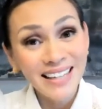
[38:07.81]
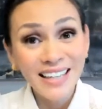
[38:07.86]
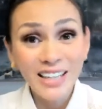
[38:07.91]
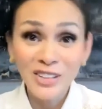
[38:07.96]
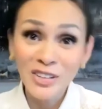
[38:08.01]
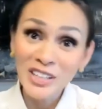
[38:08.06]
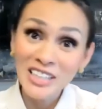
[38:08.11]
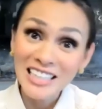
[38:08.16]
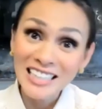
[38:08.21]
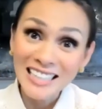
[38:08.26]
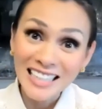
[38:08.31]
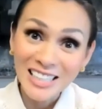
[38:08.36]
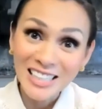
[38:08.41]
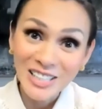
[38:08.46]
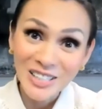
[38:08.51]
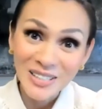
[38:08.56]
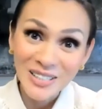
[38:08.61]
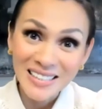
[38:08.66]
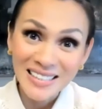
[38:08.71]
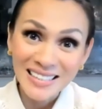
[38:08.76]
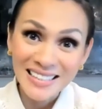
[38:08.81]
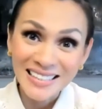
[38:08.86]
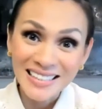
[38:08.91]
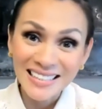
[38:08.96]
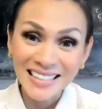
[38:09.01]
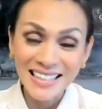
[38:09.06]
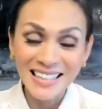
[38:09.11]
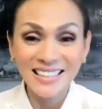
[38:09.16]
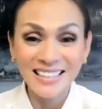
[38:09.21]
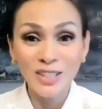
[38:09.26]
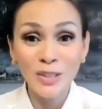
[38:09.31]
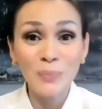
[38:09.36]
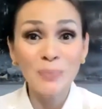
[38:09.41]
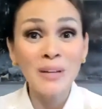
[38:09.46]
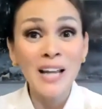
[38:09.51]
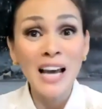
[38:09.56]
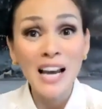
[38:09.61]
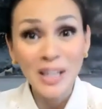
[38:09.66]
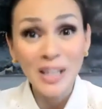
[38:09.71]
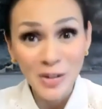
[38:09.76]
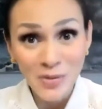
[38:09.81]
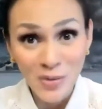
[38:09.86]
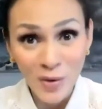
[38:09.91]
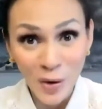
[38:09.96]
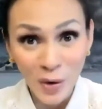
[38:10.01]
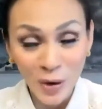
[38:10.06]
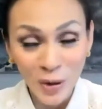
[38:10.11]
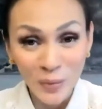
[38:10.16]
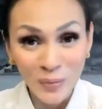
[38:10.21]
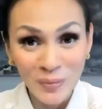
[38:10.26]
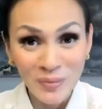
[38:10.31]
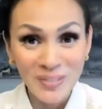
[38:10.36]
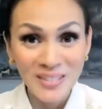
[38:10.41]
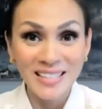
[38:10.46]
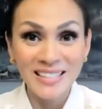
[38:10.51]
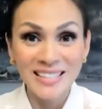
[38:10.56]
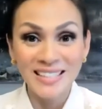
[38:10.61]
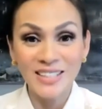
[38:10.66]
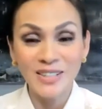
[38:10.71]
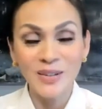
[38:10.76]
accreditations and supplier forms, and